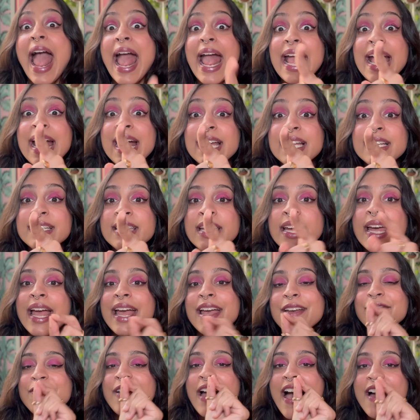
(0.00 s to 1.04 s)
And
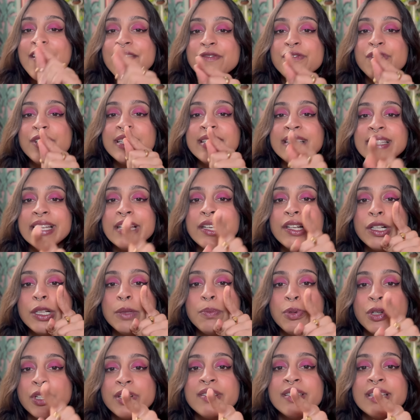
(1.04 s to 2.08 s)
if every single
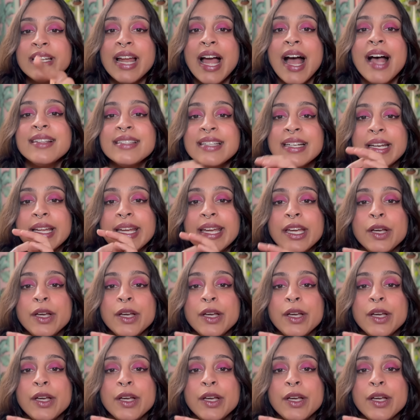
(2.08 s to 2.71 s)
person has an